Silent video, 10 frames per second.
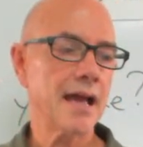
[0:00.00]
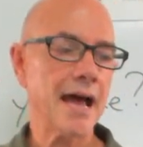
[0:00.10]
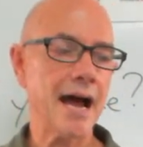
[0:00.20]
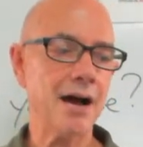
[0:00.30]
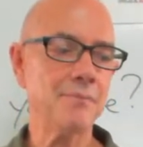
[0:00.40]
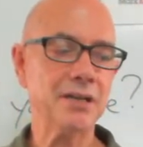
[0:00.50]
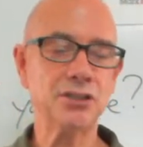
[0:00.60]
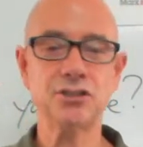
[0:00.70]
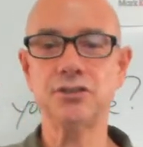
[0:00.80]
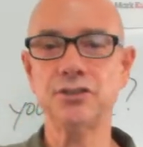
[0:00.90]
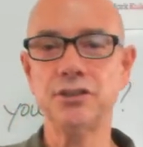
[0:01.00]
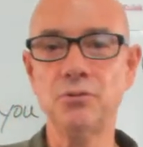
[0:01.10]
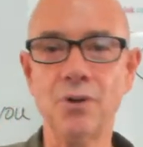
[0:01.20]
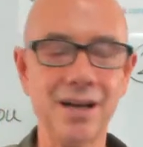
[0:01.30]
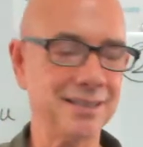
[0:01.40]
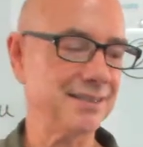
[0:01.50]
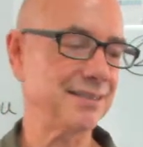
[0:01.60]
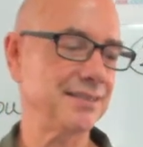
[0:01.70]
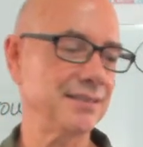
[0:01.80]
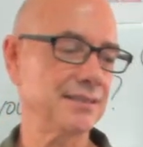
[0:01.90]
How much do you
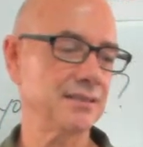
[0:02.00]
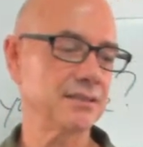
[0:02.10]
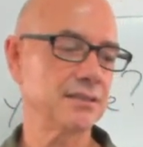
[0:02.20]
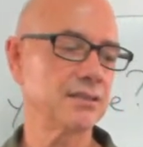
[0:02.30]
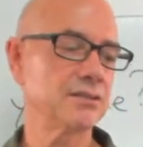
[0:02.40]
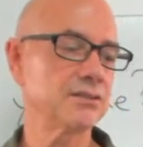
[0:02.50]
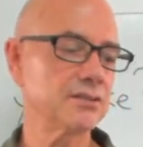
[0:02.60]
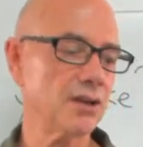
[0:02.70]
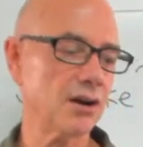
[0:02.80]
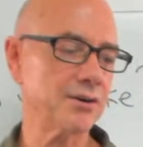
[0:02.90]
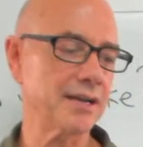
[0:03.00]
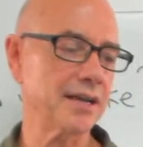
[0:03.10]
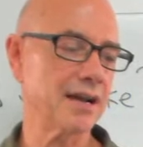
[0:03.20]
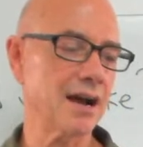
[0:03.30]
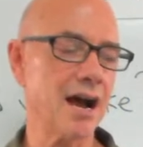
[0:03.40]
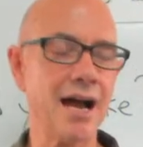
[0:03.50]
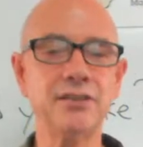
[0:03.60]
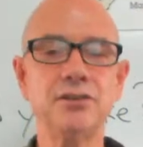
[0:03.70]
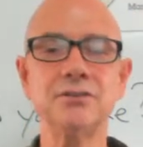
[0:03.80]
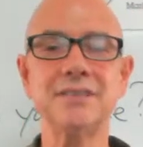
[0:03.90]
want? Sorry, I
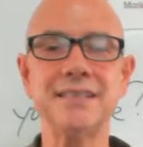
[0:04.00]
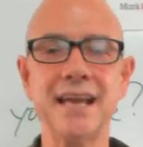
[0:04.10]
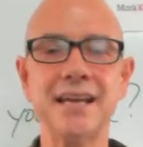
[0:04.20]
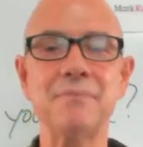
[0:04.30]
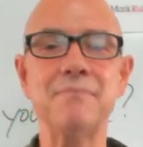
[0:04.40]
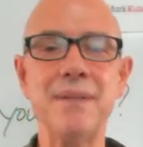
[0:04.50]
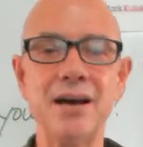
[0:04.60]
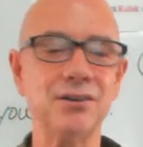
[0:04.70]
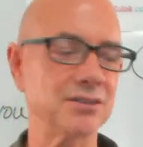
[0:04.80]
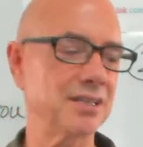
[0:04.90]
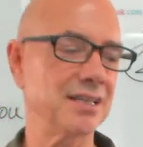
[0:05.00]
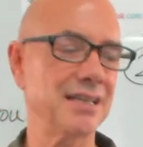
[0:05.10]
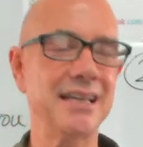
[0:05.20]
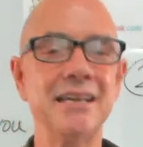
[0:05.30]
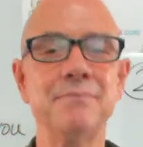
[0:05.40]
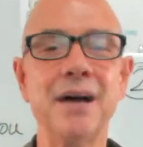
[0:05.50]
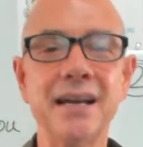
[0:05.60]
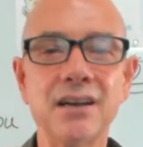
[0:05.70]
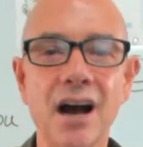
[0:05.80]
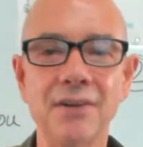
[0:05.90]
don't take milk in my
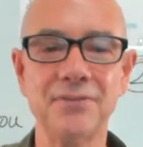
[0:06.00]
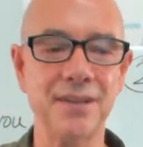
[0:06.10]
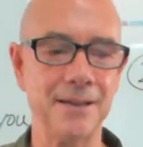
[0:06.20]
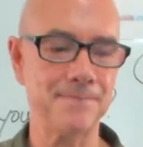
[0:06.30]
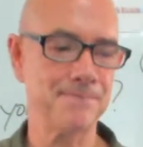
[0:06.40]
coffee.